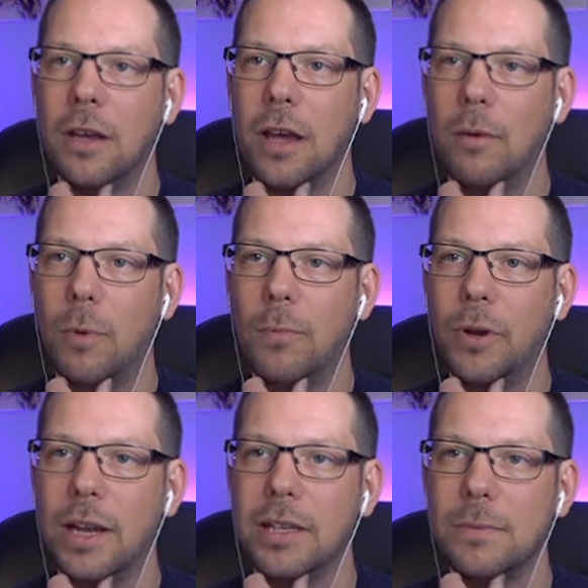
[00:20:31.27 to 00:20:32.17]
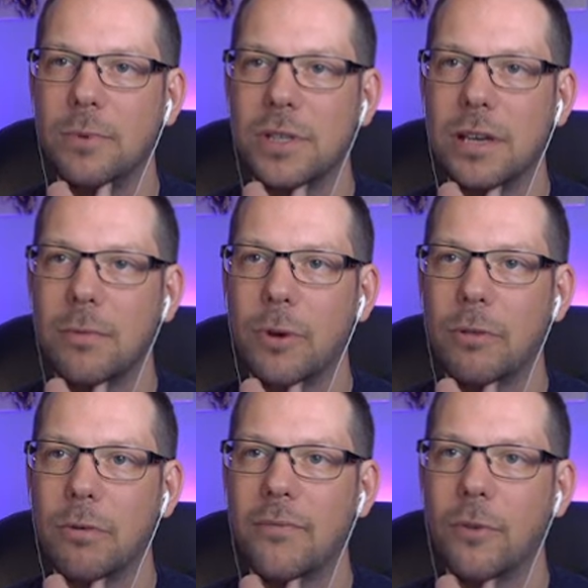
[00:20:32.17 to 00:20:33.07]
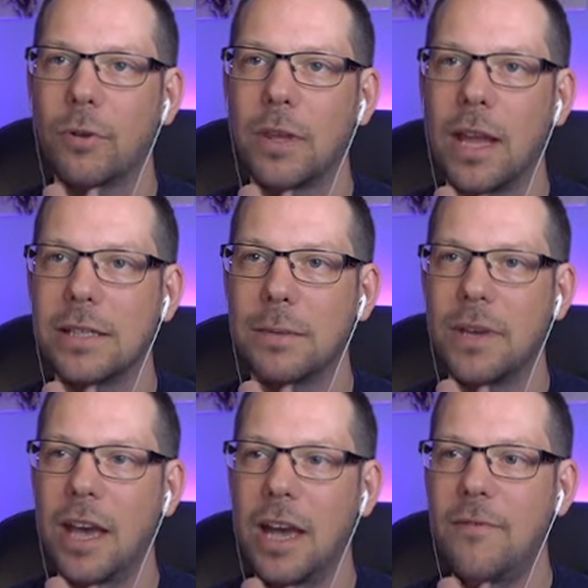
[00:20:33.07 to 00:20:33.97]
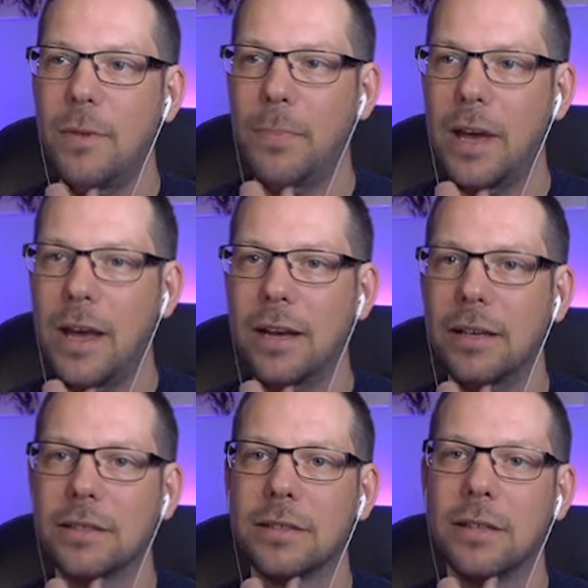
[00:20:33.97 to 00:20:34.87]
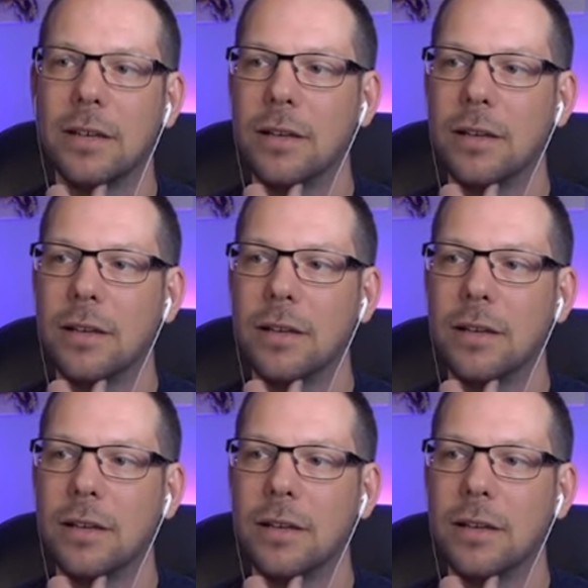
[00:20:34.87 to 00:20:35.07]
1.19.0.34 data behavior packs.